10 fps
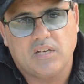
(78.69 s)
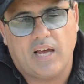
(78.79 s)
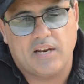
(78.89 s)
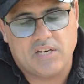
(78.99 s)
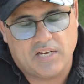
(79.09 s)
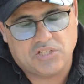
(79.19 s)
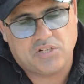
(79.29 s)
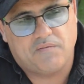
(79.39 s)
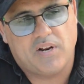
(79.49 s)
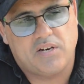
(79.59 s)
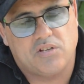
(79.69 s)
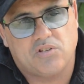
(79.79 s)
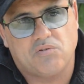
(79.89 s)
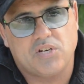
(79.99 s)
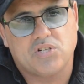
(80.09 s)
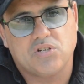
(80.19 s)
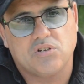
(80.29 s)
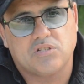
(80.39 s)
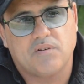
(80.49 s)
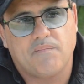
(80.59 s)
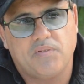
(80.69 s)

and yes, you've done your 3 shoots.